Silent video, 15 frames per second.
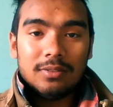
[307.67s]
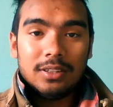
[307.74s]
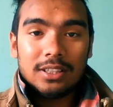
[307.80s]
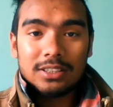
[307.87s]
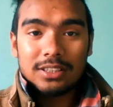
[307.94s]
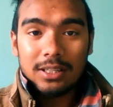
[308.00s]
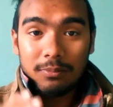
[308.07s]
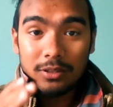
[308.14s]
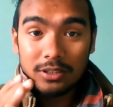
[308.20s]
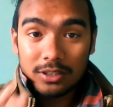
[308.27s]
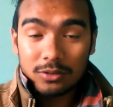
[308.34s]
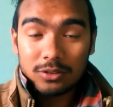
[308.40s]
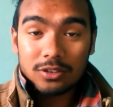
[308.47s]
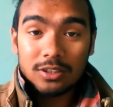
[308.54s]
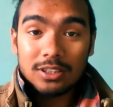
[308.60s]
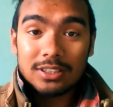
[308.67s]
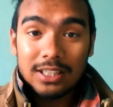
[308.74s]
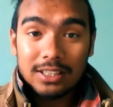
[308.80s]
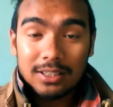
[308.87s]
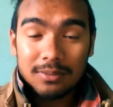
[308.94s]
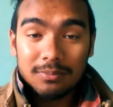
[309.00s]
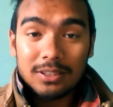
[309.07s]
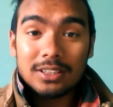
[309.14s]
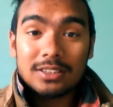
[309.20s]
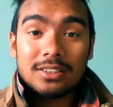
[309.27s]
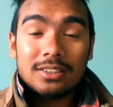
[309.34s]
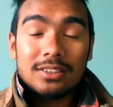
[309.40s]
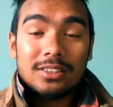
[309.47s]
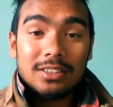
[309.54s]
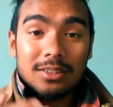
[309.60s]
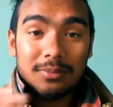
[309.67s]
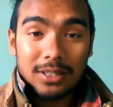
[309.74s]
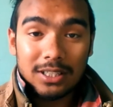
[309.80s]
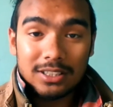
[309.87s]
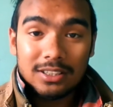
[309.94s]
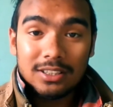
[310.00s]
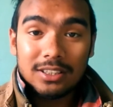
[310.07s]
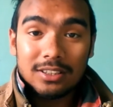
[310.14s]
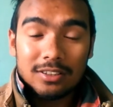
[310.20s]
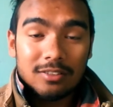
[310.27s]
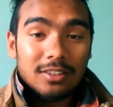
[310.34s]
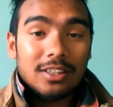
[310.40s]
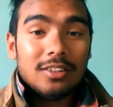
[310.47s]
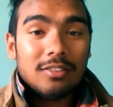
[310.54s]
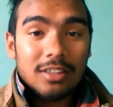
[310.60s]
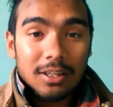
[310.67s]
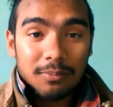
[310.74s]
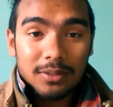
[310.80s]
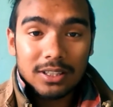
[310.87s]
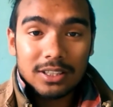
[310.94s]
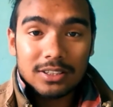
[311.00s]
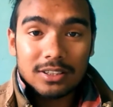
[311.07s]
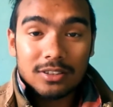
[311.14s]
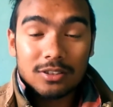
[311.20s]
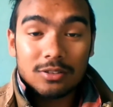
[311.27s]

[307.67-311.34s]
for example, you search that application GTA Vice City in the Android application.